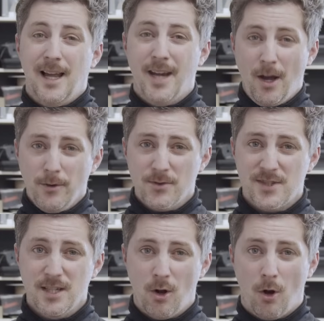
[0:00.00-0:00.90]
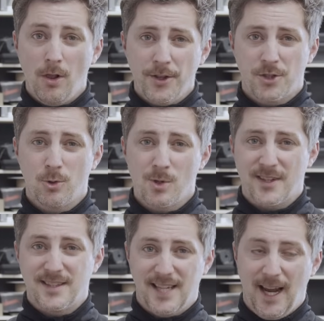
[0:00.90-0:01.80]
Now you've seen all the tools
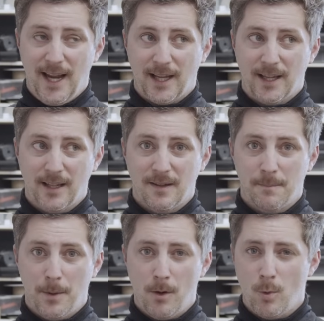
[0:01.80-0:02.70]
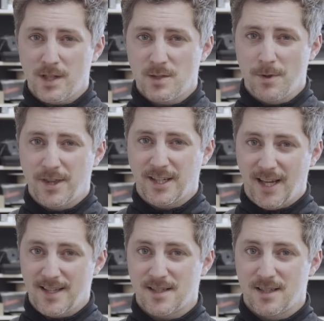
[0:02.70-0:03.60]
and tech, but what's with the
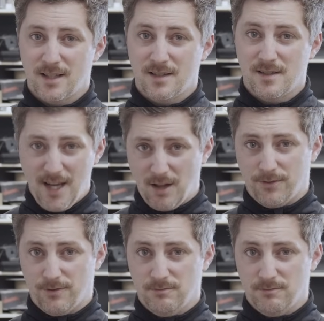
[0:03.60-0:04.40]
desk itself?